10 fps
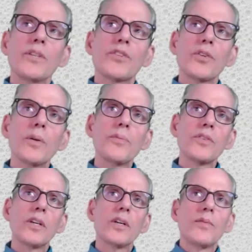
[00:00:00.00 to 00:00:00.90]
in
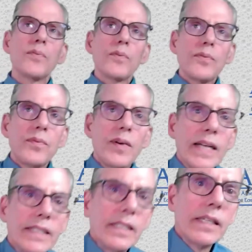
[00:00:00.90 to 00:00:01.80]
terms of
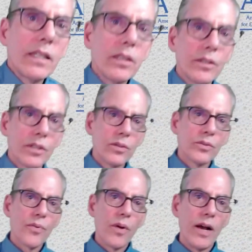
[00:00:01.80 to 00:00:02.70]
finding clinical
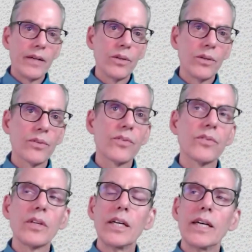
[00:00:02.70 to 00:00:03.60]

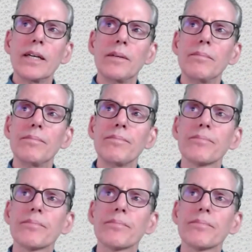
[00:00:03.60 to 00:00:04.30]
trials, I